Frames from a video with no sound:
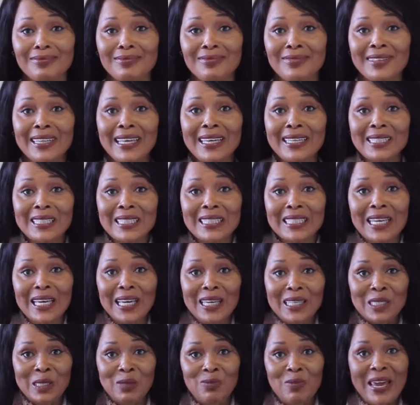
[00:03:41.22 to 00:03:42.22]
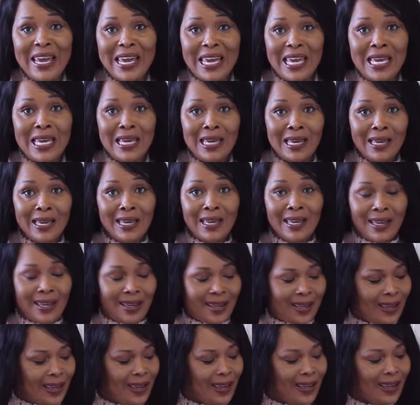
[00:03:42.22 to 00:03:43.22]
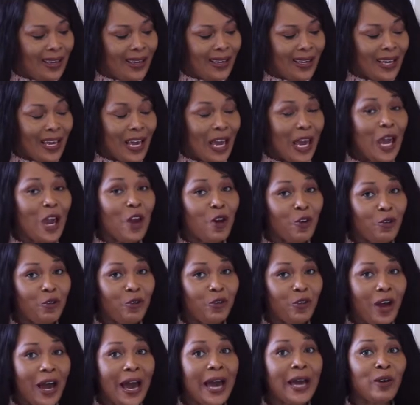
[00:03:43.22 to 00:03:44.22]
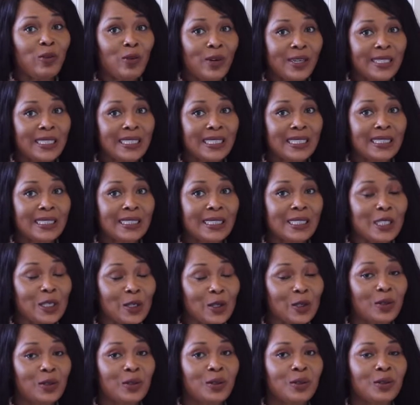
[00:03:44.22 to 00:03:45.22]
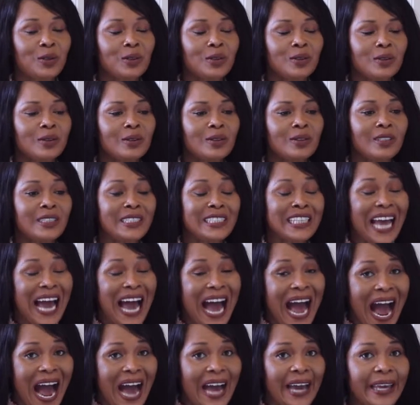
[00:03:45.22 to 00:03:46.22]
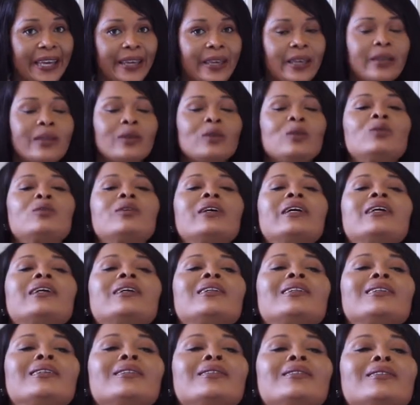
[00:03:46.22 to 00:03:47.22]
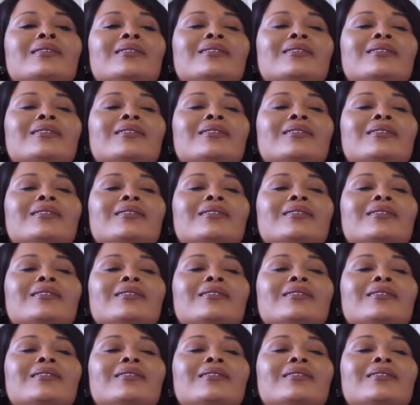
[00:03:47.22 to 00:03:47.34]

This is me. If I was to die, well,